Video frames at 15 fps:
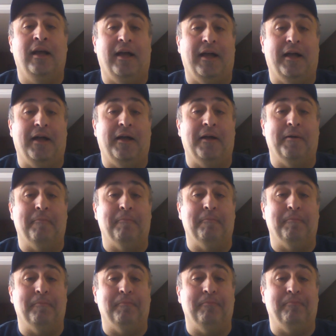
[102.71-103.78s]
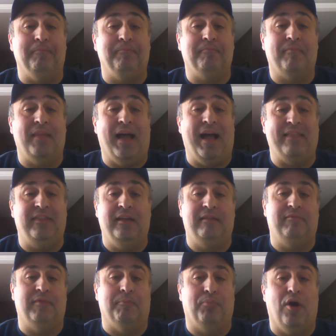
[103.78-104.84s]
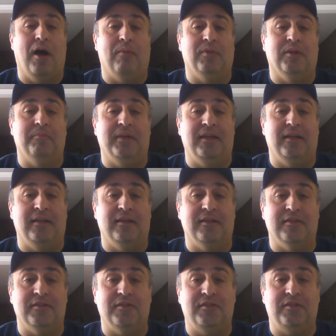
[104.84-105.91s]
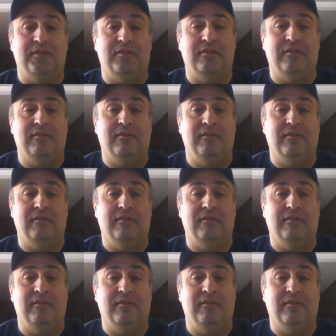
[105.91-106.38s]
Um, I think the problem is